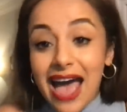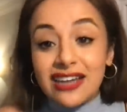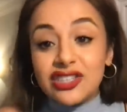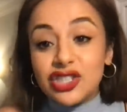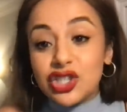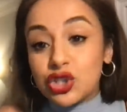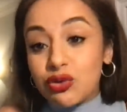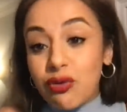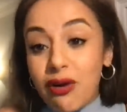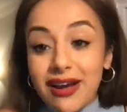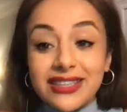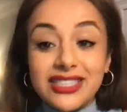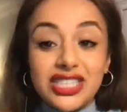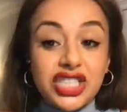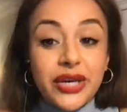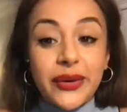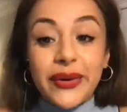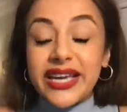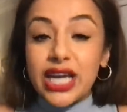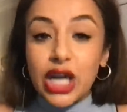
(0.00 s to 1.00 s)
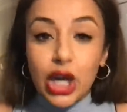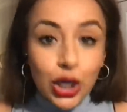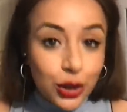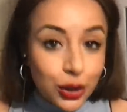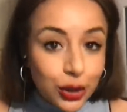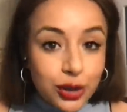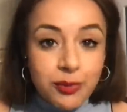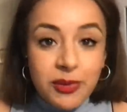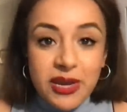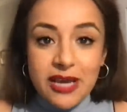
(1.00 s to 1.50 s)
and tried to
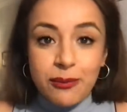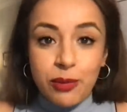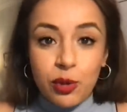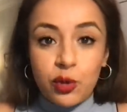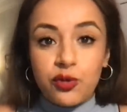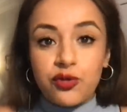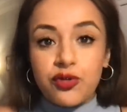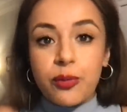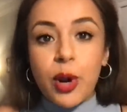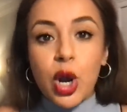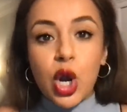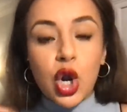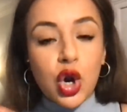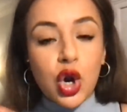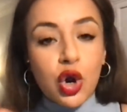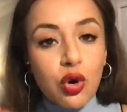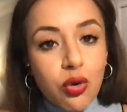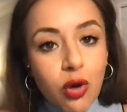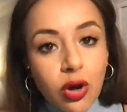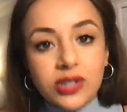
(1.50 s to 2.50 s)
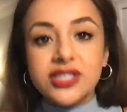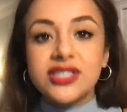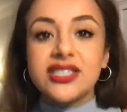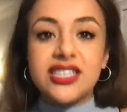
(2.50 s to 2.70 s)
include people from across